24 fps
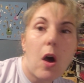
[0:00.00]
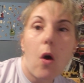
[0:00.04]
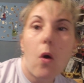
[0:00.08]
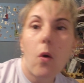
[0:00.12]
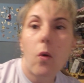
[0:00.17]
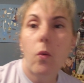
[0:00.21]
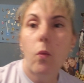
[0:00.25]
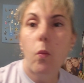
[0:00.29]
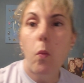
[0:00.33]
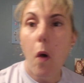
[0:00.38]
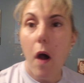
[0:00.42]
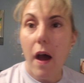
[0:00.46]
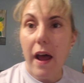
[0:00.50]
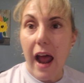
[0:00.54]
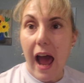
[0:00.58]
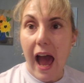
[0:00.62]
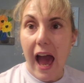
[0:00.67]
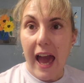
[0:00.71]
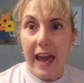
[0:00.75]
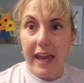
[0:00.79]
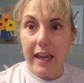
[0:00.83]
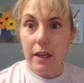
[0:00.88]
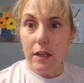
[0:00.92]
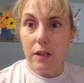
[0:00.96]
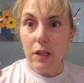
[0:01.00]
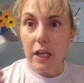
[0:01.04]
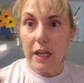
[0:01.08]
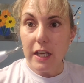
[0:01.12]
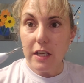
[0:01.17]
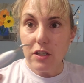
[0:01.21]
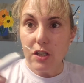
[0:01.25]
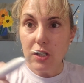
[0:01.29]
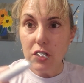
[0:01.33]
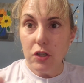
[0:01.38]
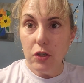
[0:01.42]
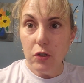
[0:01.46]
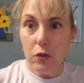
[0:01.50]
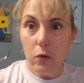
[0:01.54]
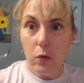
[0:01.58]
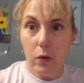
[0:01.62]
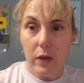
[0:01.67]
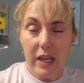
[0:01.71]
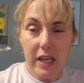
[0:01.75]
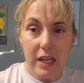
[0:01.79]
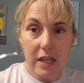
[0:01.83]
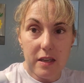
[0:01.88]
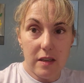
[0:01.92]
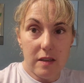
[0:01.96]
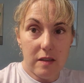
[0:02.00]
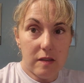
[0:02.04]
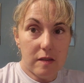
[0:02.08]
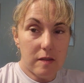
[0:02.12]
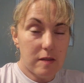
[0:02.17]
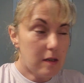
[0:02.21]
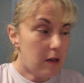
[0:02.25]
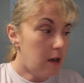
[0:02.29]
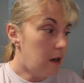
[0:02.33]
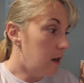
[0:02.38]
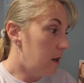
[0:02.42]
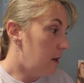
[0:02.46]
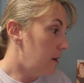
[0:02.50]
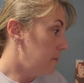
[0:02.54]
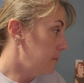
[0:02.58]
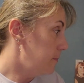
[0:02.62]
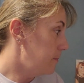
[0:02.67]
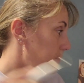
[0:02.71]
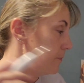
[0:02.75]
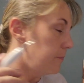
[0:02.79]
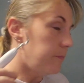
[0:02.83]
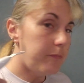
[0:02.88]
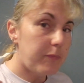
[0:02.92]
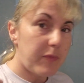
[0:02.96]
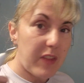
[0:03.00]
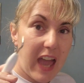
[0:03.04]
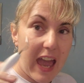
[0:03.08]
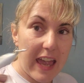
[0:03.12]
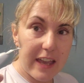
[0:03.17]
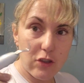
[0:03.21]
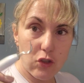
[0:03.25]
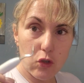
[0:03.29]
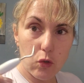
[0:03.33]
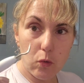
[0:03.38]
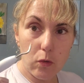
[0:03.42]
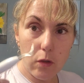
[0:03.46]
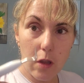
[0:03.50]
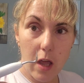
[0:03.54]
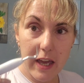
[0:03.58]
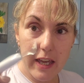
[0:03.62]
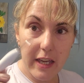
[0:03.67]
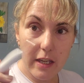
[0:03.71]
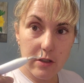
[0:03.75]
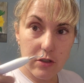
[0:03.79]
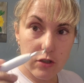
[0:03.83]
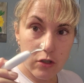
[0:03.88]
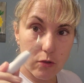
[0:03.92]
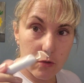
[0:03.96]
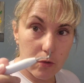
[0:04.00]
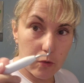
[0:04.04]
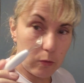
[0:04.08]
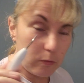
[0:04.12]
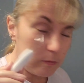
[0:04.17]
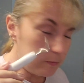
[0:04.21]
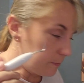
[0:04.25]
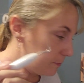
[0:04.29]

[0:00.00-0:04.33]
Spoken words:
what I like to do is I do like to